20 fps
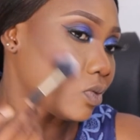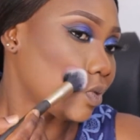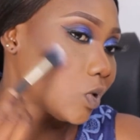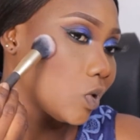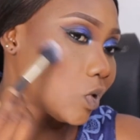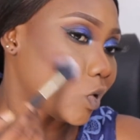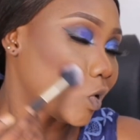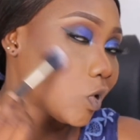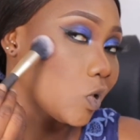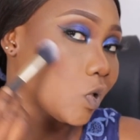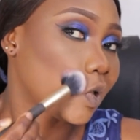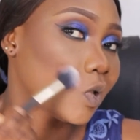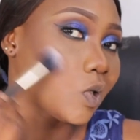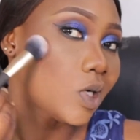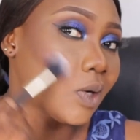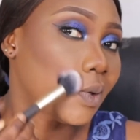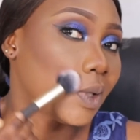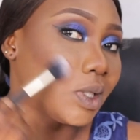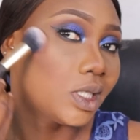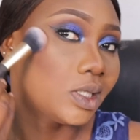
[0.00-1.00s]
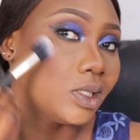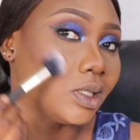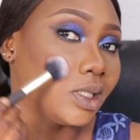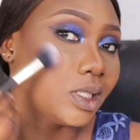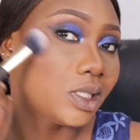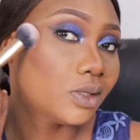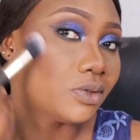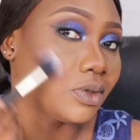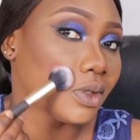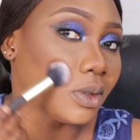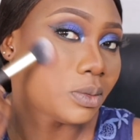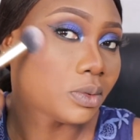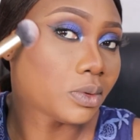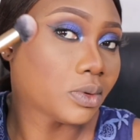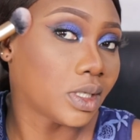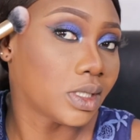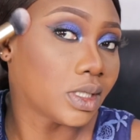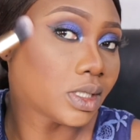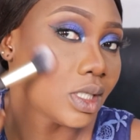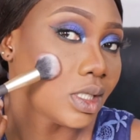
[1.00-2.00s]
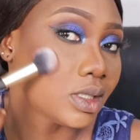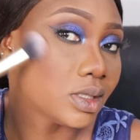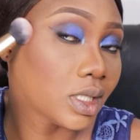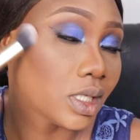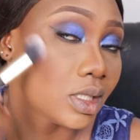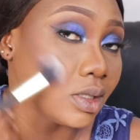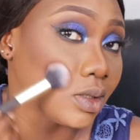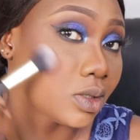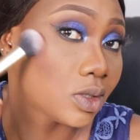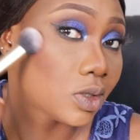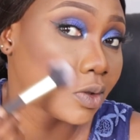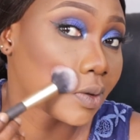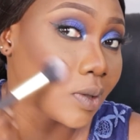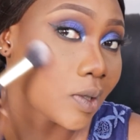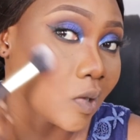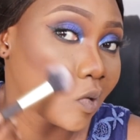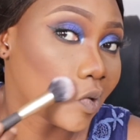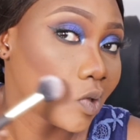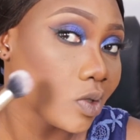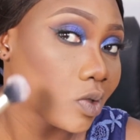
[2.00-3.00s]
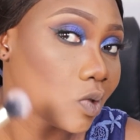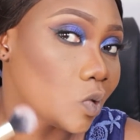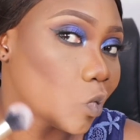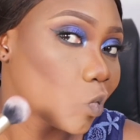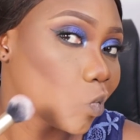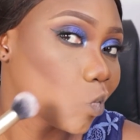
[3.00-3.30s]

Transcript: so I wanted to give up, and then I decided to try this